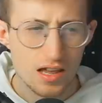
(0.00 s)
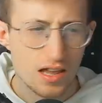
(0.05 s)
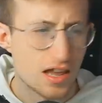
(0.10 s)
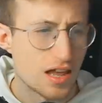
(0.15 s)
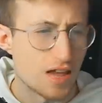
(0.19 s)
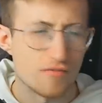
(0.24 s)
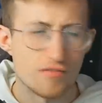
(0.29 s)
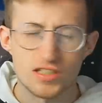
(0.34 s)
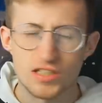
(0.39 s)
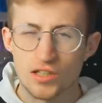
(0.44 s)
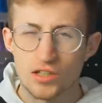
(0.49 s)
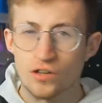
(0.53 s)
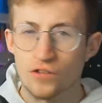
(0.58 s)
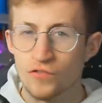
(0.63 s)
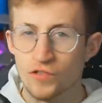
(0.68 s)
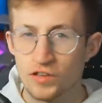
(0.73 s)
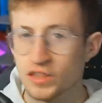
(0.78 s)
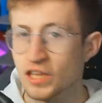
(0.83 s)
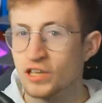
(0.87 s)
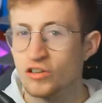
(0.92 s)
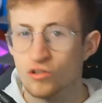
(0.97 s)
every single
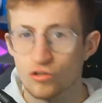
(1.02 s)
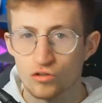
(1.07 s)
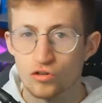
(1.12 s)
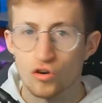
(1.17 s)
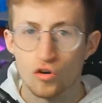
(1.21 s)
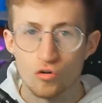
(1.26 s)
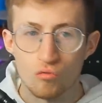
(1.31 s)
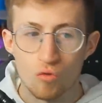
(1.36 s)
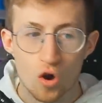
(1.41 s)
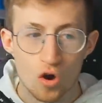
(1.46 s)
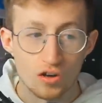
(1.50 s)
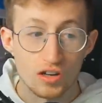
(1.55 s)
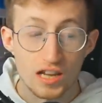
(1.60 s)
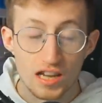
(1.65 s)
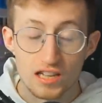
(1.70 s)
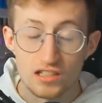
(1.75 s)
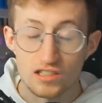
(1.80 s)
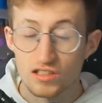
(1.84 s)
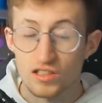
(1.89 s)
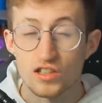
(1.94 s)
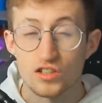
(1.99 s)
thing that could go wrong
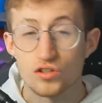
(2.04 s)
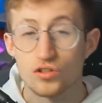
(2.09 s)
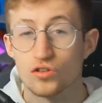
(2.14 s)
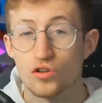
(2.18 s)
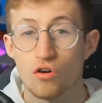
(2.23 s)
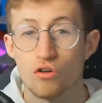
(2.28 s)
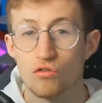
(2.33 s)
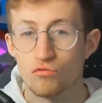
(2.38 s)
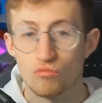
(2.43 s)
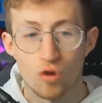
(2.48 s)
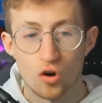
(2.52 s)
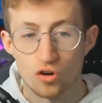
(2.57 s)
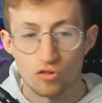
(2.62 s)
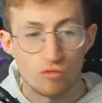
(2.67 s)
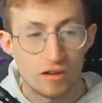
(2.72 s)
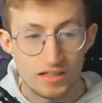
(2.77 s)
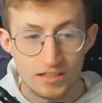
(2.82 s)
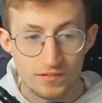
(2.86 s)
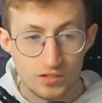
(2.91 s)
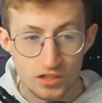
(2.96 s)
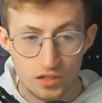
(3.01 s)
is literally going wrong
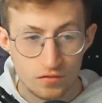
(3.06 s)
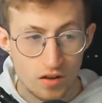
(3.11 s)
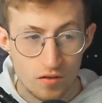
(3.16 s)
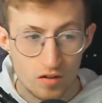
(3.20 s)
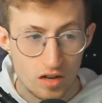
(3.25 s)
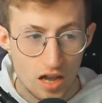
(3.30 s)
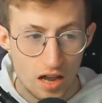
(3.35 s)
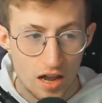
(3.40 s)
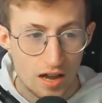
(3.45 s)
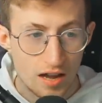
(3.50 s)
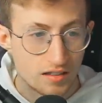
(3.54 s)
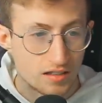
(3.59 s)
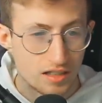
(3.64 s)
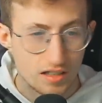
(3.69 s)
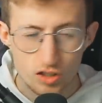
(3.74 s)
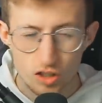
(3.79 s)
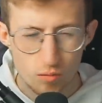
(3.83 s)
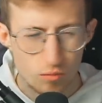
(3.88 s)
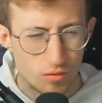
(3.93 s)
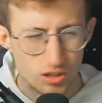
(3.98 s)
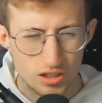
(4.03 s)
right in front of your very eyes, and
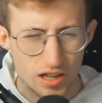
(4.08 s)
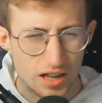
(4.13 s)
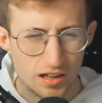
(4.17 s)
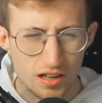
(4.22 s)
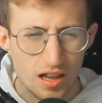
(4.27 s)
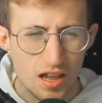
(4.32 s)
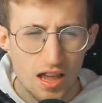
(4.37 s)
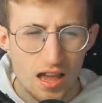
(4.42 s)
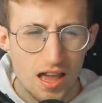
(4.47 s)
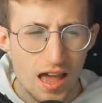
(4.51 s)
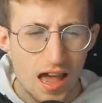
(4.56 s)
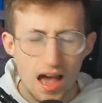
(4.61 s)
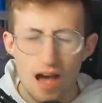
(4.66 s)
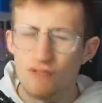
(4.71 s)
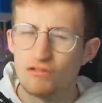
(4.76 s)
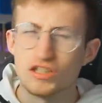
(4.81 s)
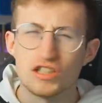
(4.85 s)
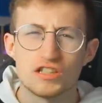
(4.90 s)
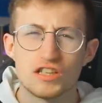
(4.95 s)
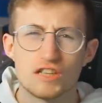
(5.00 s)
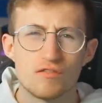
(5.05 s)
it's almost like, how
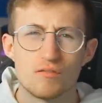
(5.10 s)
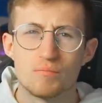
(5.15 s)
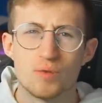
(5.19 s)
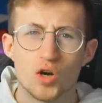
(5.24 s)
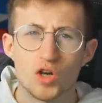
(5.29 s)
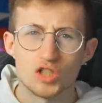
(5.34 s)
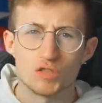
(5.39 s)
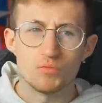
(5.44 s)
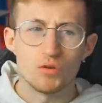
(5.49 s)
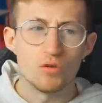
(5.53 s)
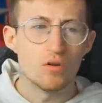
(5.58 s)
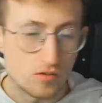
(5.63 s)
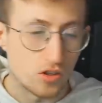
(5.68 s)
is this even possible?